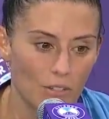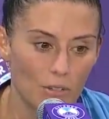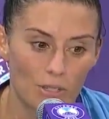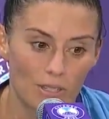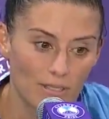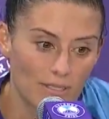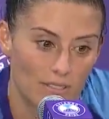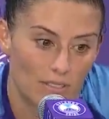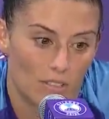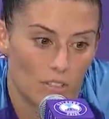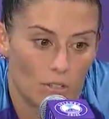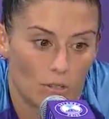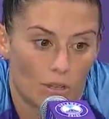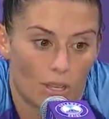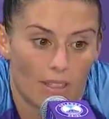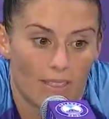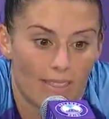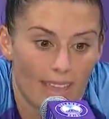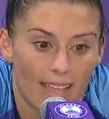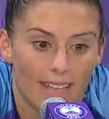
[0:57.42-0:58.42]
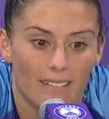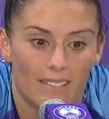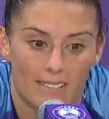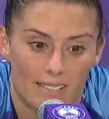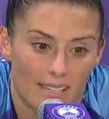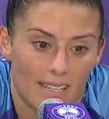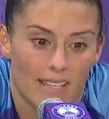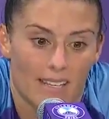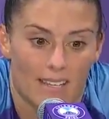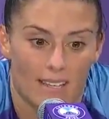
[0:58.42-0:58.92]
you could then
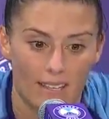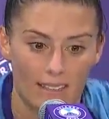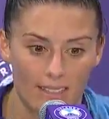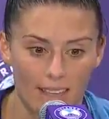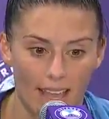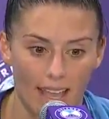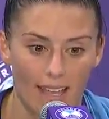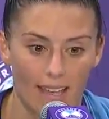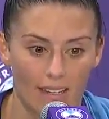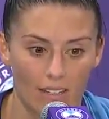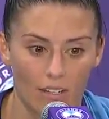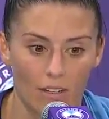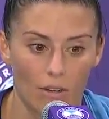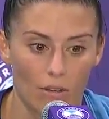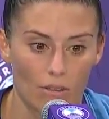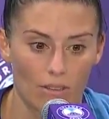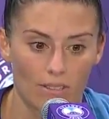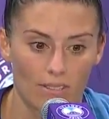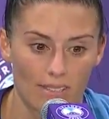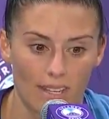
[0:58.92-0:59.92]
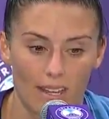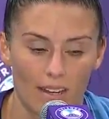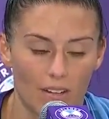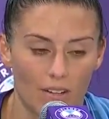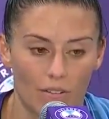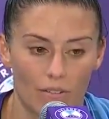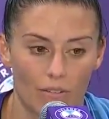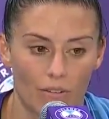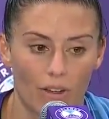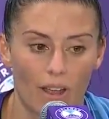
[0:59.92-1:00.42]
see that, you know, the
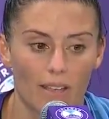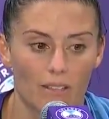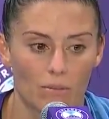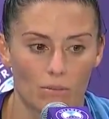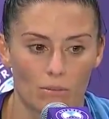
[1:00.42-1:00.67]
standard for